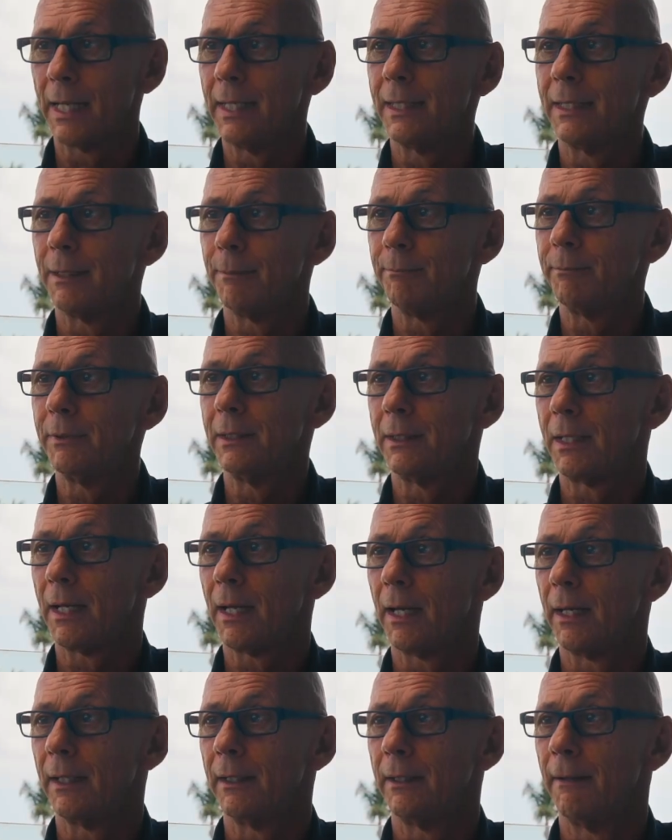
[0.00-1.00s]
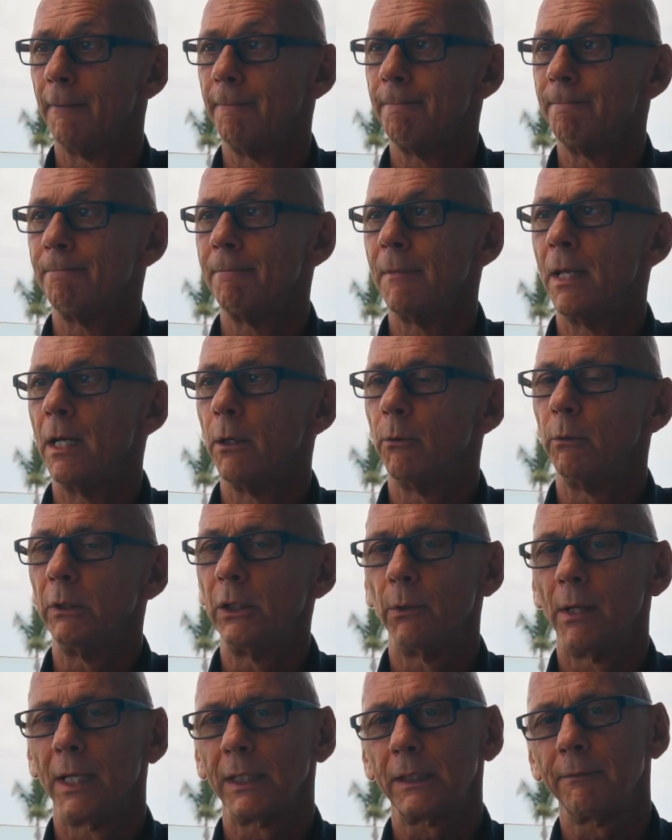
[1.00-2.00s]
AMPK. When
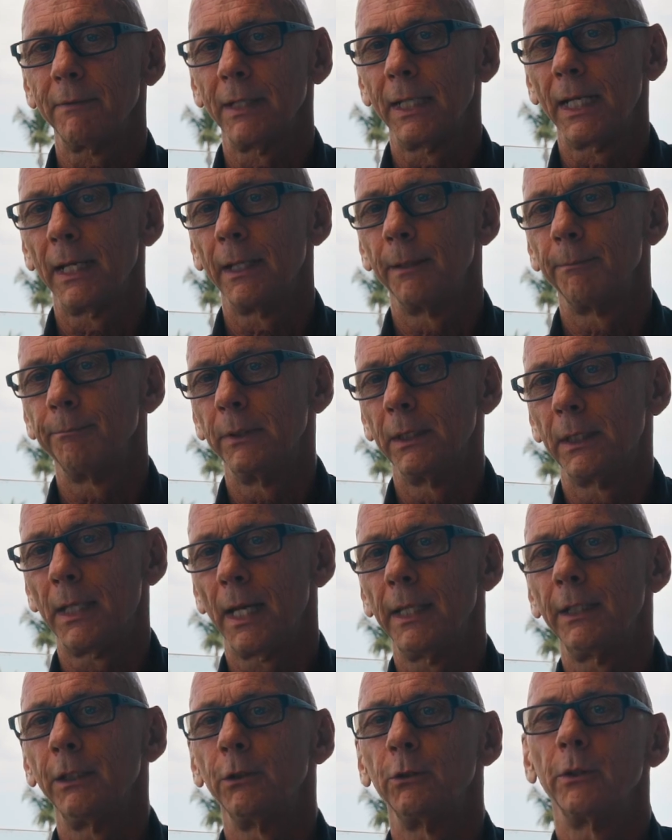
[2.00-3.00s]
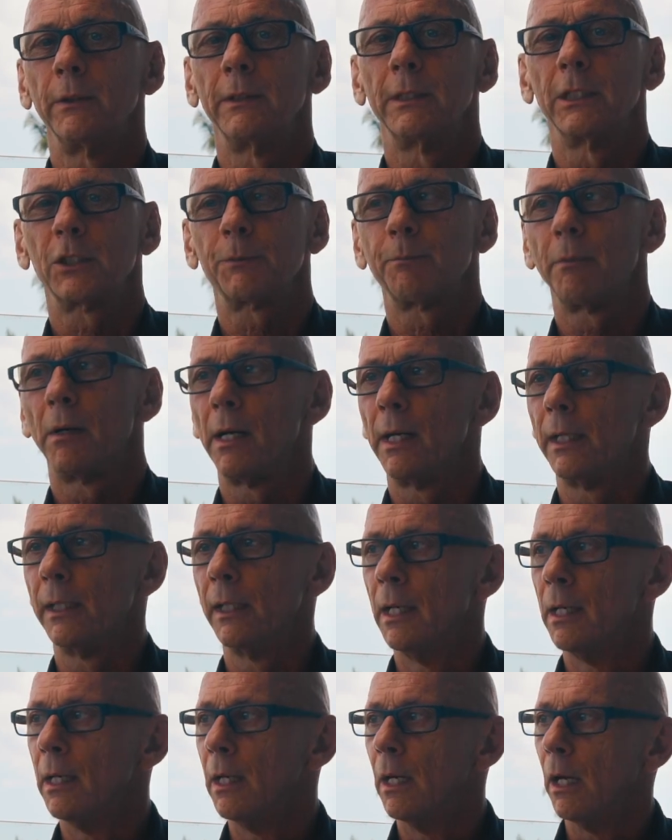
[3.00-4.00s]
you activate AMPK, you do this by
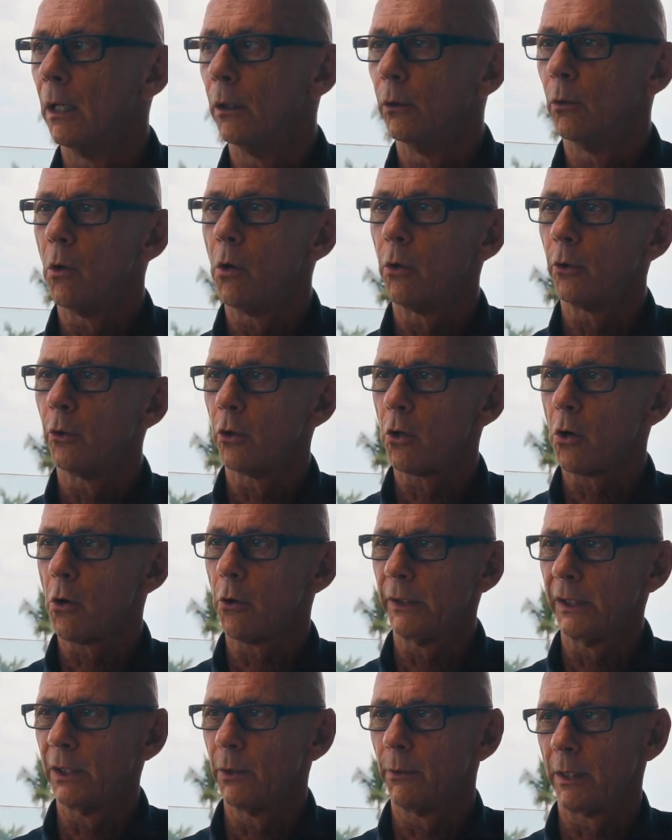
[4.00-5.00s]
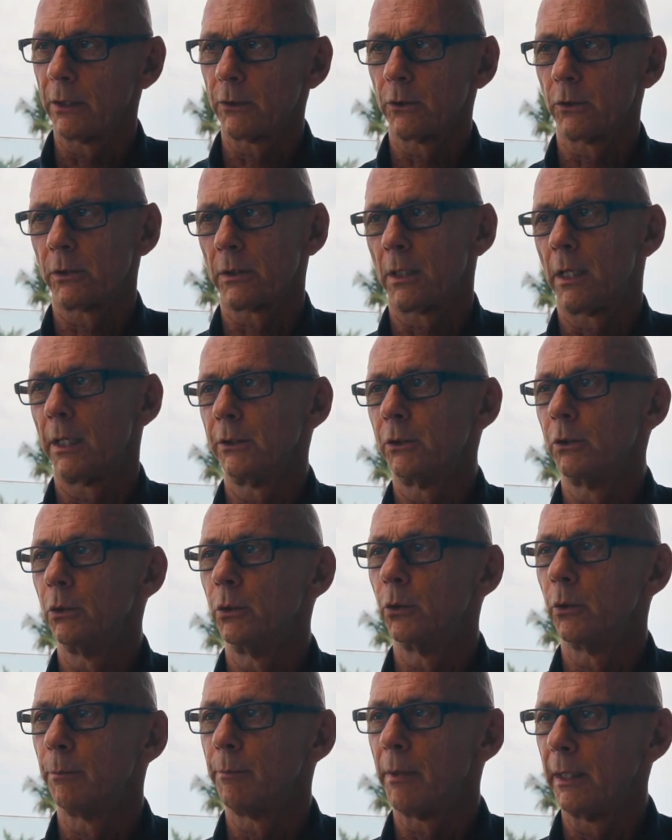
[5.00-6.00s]
longer cardio exercise. You
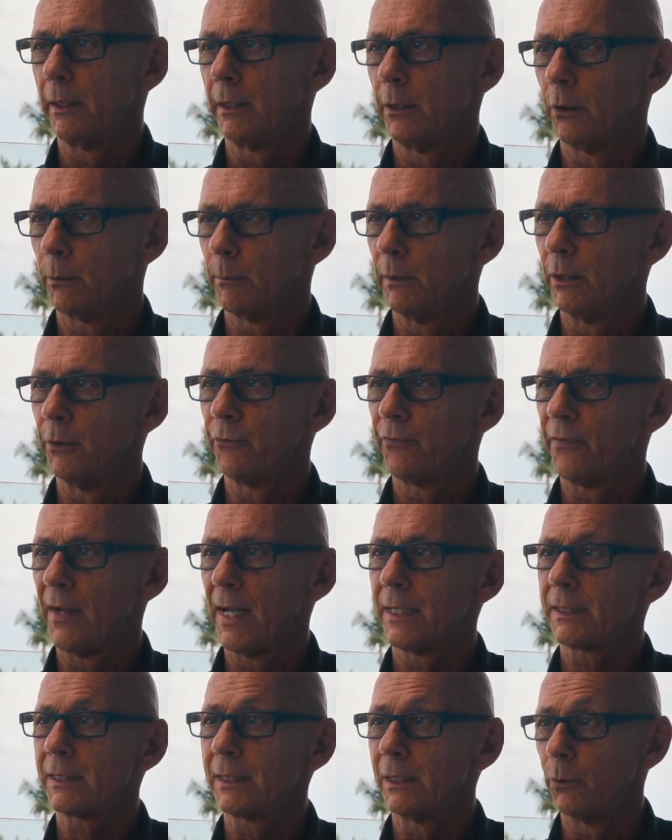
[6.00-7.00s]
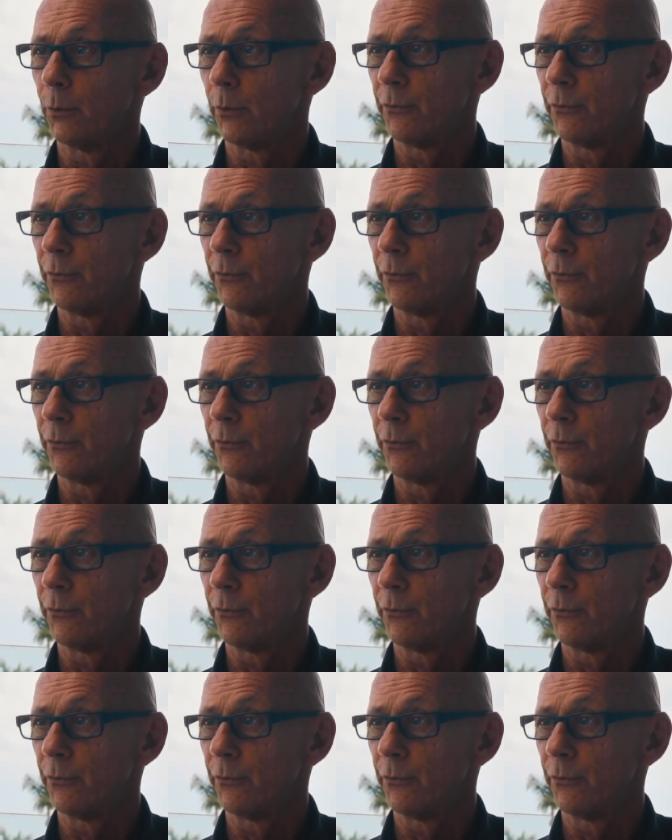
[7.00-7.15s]
do it by intermittent fasting or